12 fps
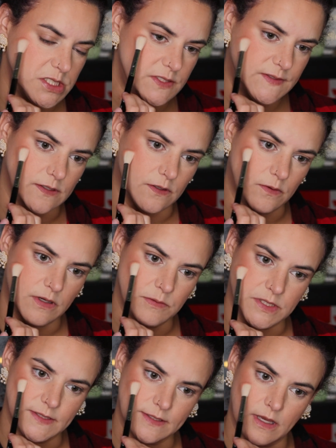so
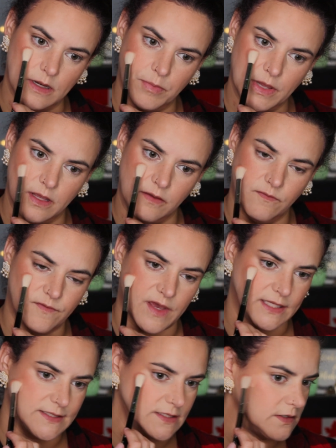I'm just kind of playing
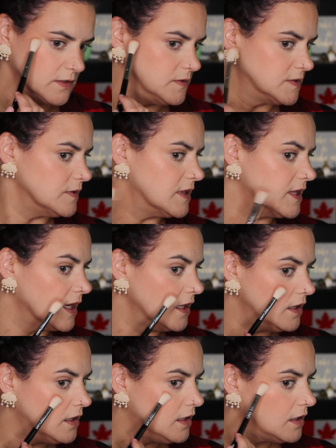fast and loose with
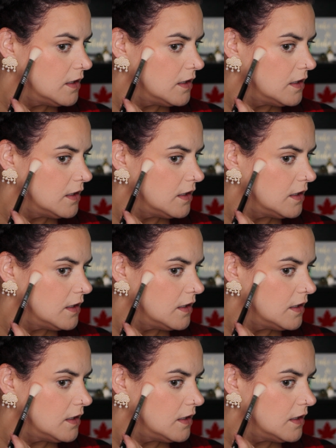that.